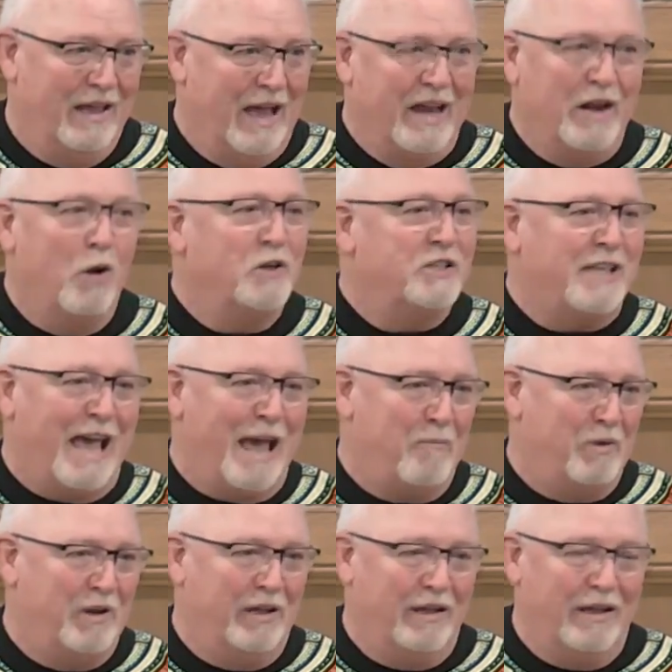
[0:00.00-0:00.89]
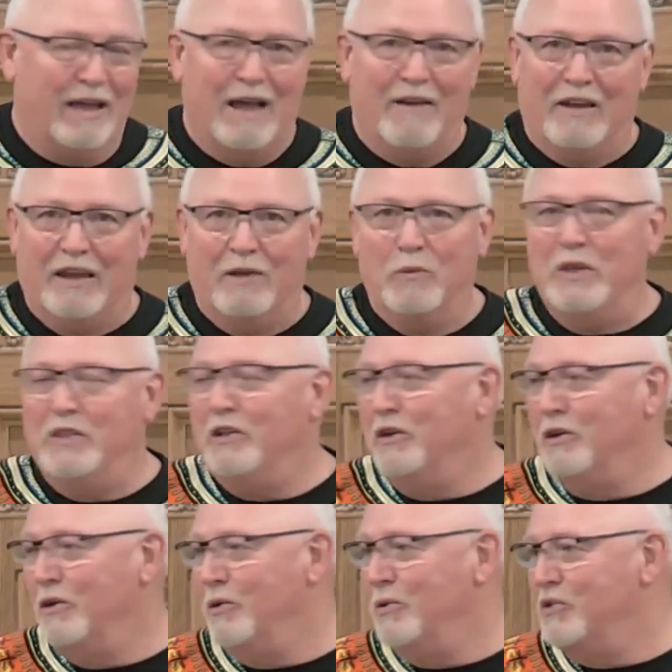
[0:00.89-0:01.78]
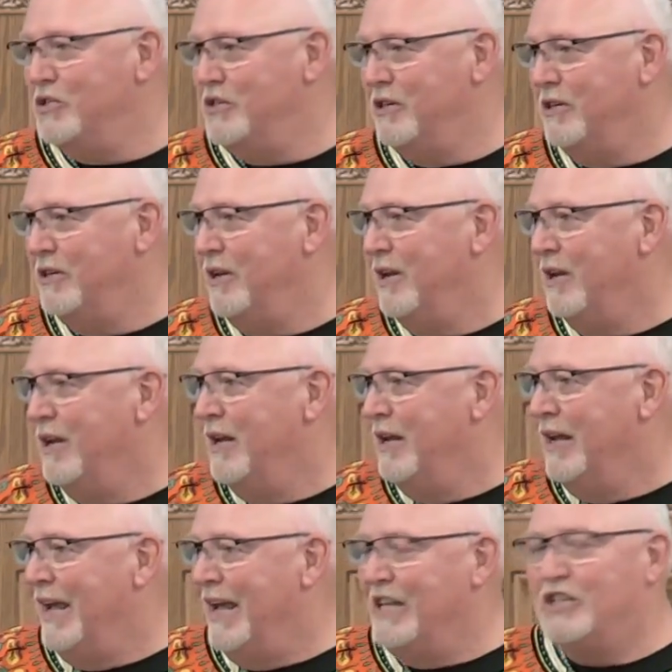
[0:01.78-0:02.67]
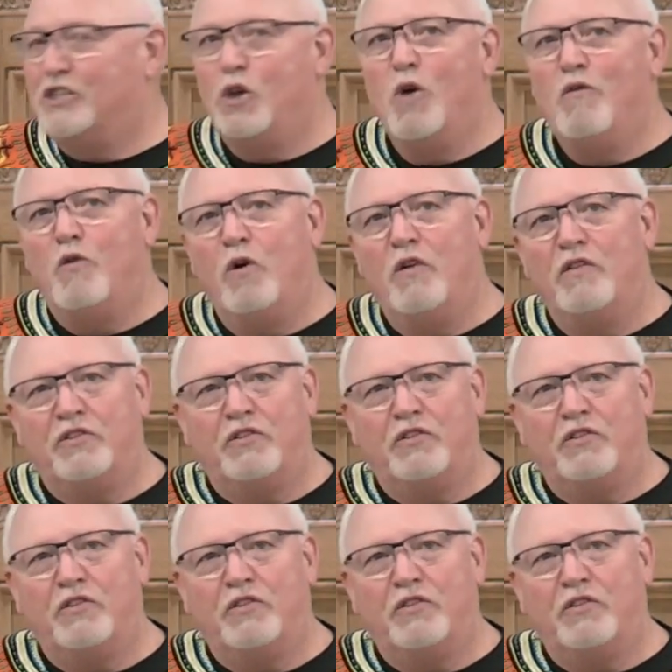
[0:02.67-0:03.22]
I know it's happening. I can read the news and so forth.